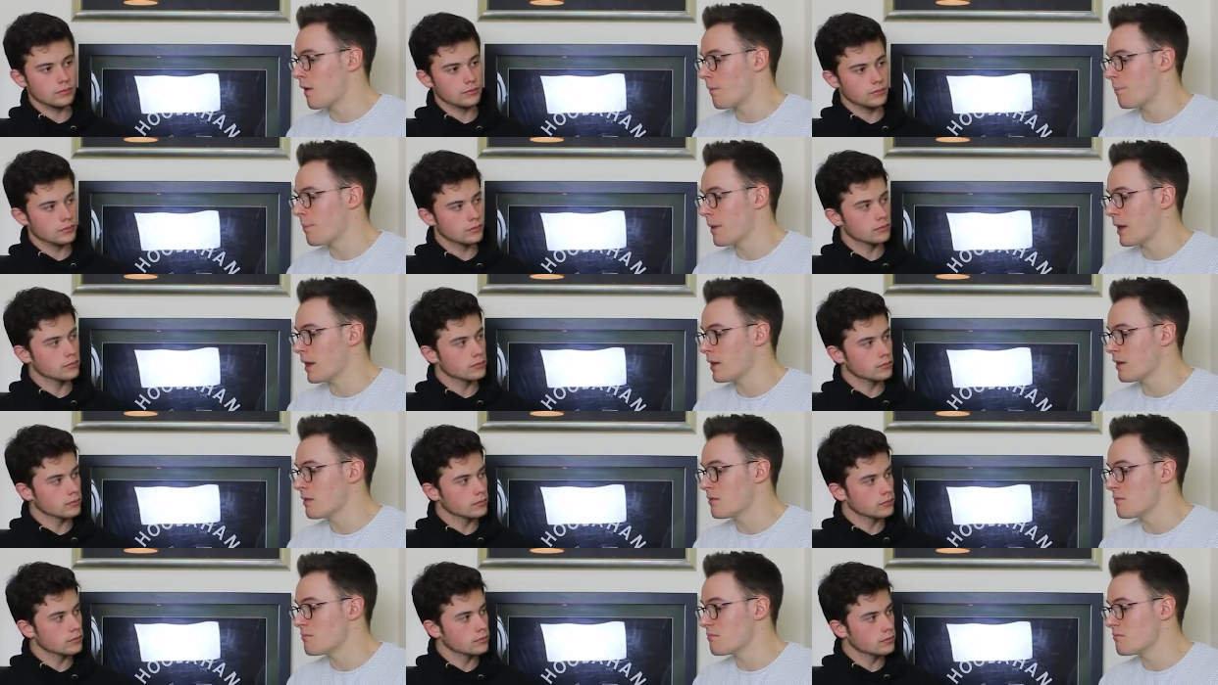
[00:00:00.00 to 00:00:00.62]
Speaker 1: have
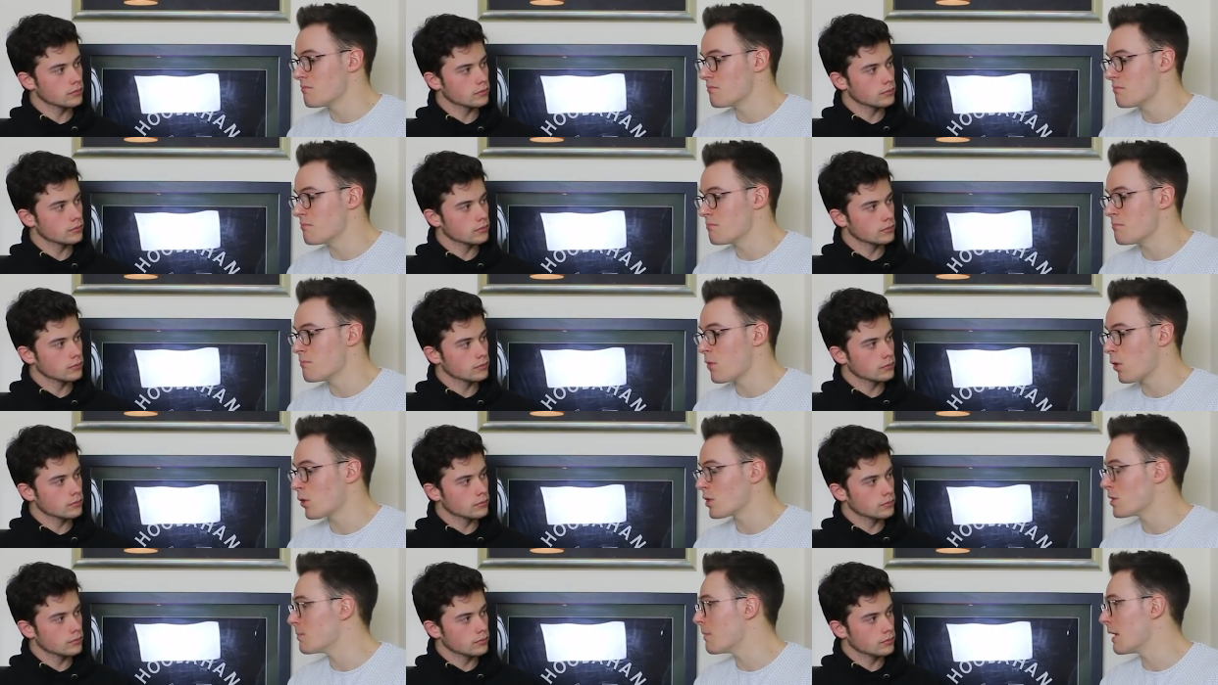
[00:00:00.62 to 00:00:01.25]
been
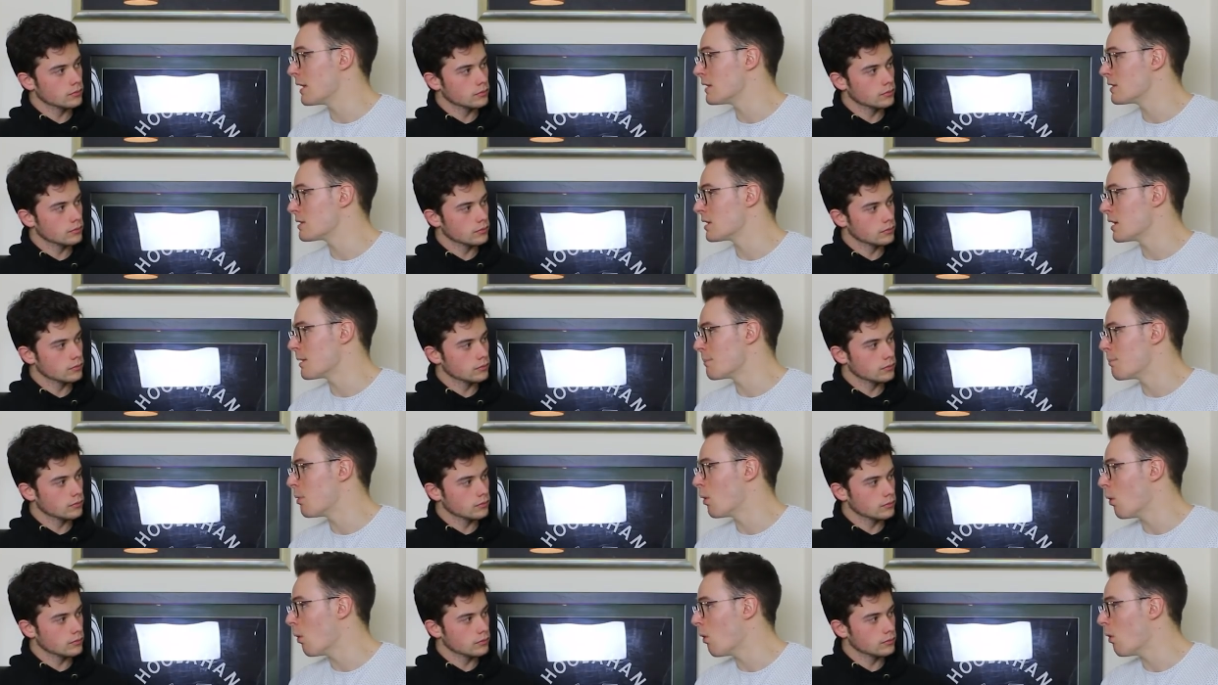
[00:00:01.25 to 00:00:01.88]

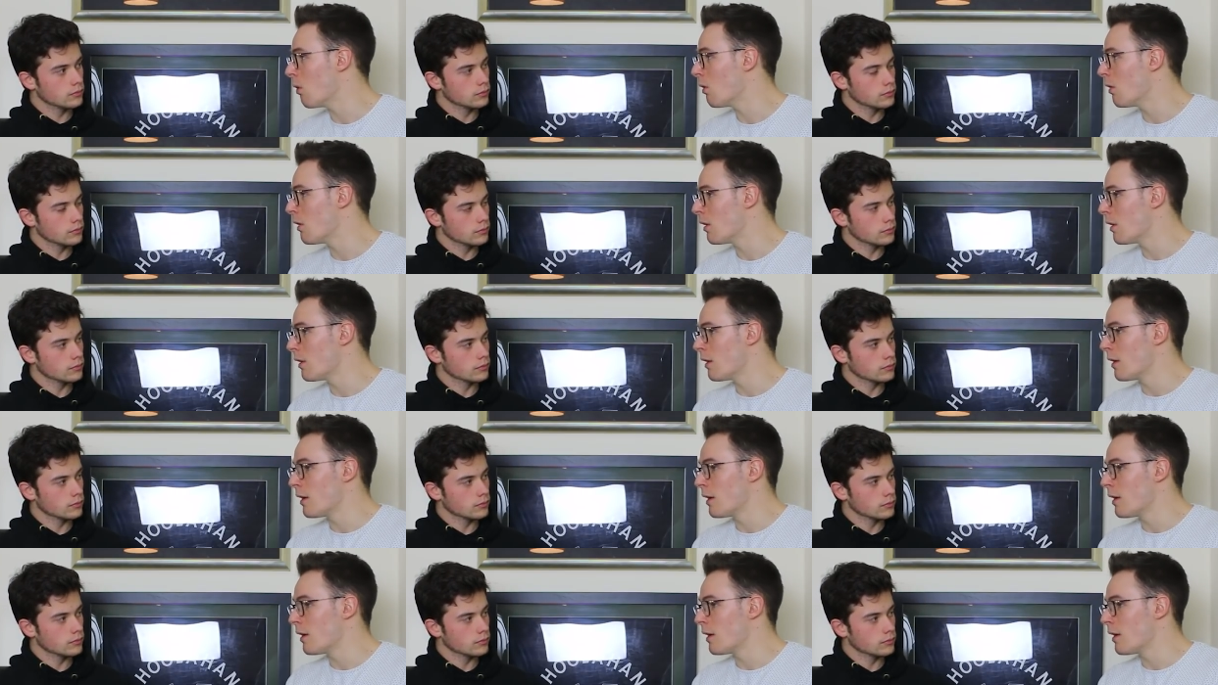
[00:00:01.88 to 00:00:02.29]
monumentally poor.